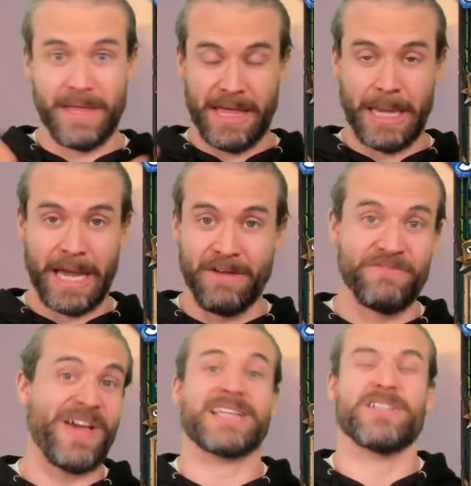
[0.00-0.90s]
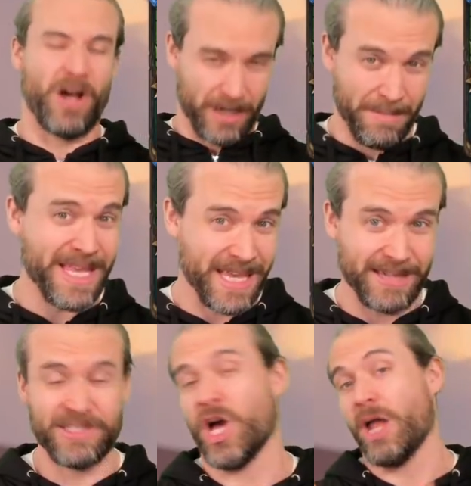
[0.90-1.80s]
effect on a
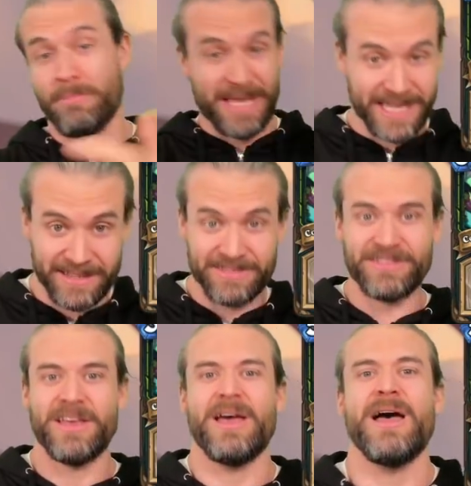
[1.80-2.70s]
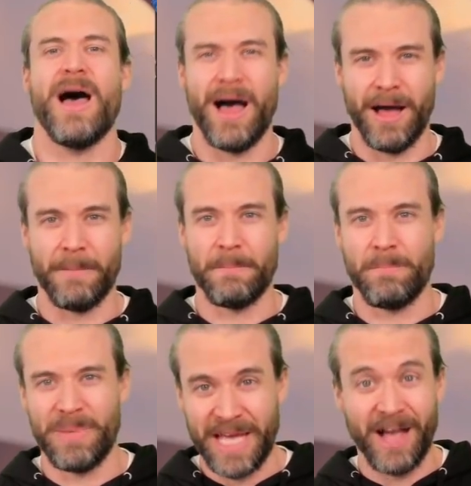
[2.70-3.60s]
minion, taunt minions,
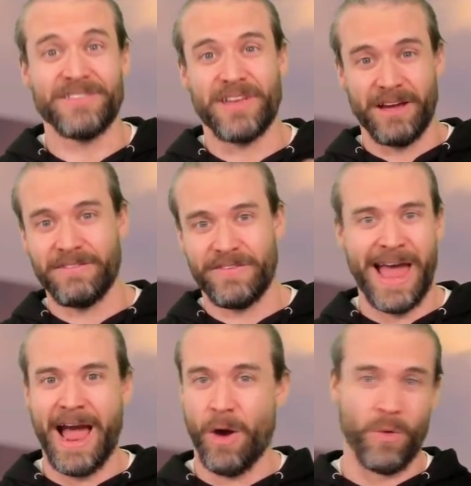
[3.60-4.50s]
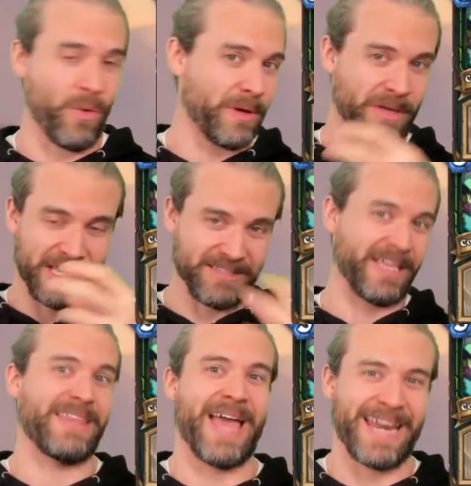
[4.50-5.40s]
because of how
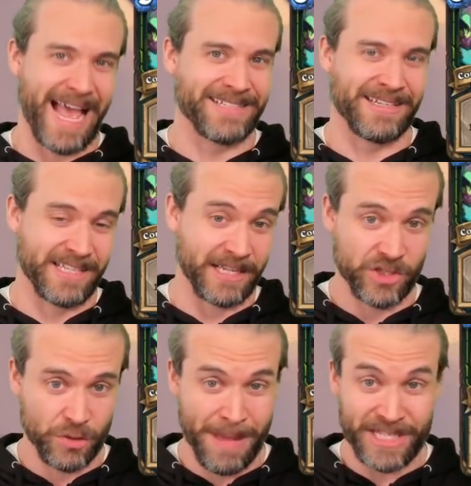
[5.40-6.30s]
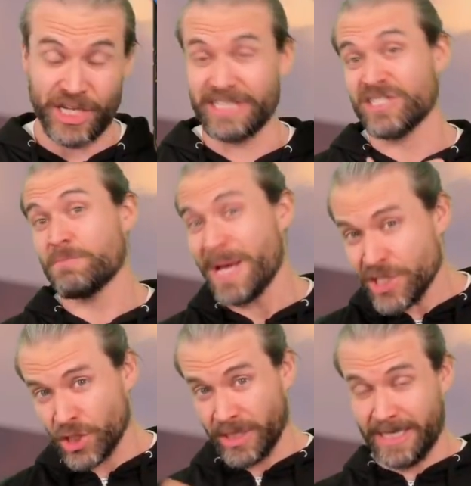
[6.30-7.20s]
easily they had access to Consume Magic,
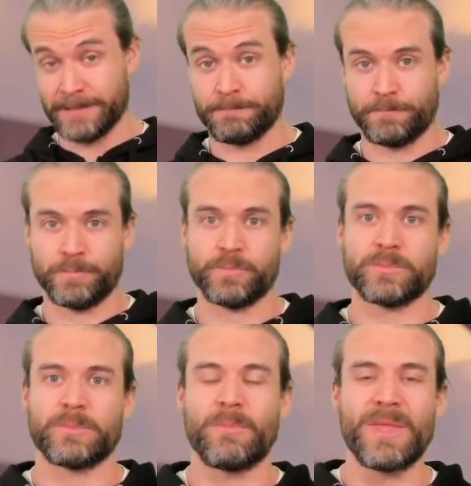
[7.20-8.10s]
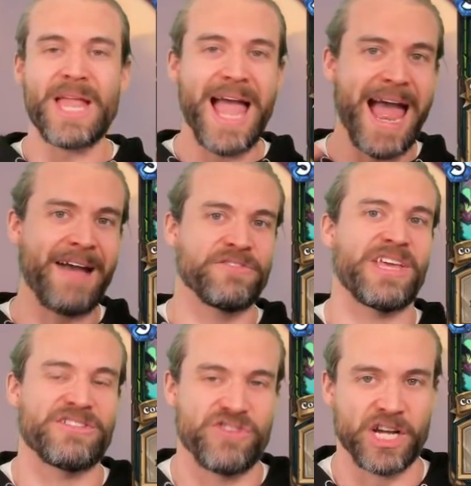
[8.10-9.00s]
especially after
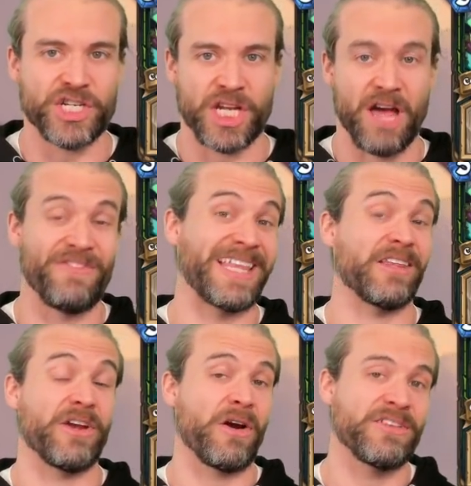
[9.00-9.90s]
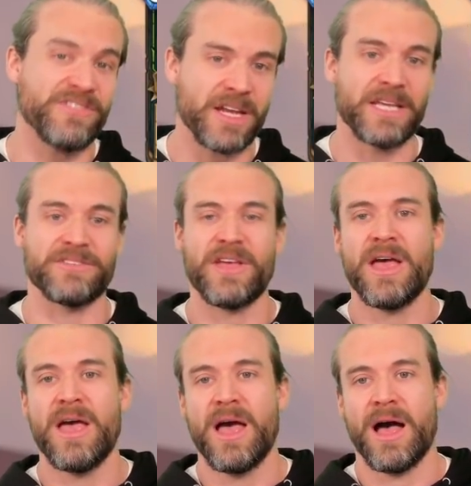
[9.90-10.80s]
the introduction of Illidari Studies,
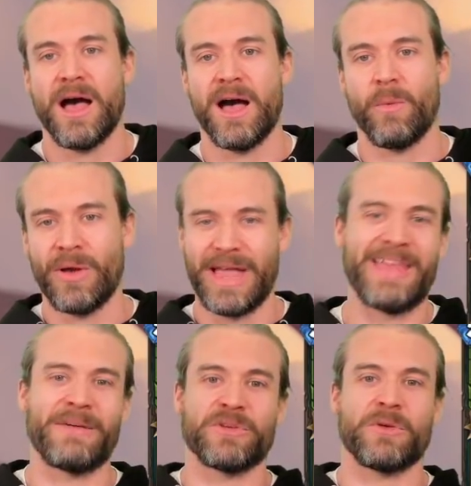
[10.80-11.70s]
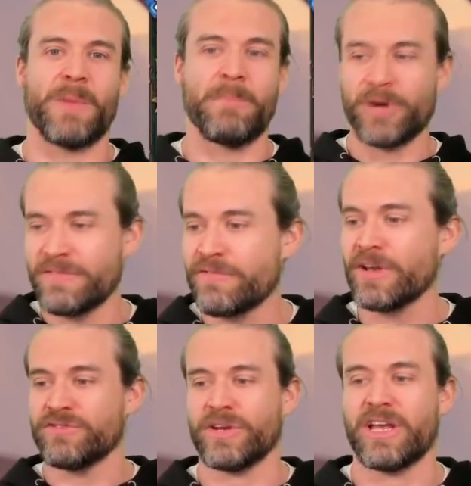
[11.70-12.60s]
I think was a pretty
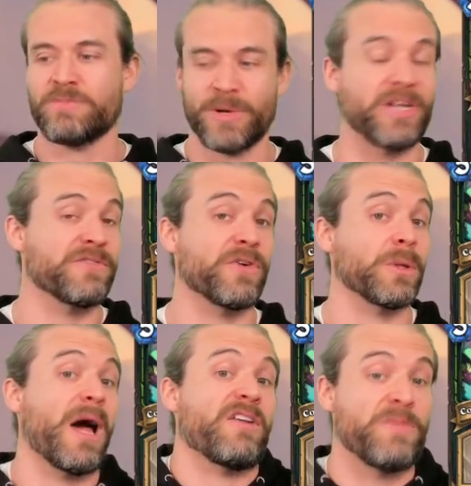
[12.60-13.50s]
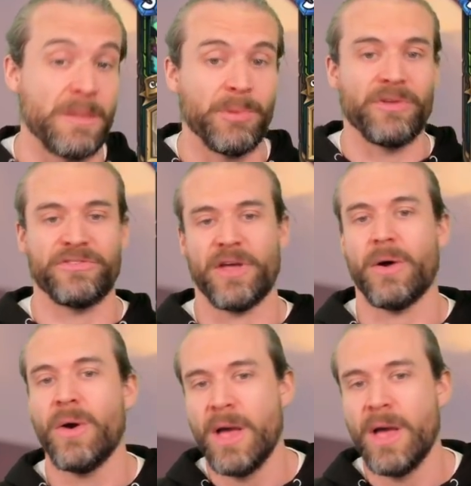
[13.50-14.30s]
frustrating experience for a lot of people. So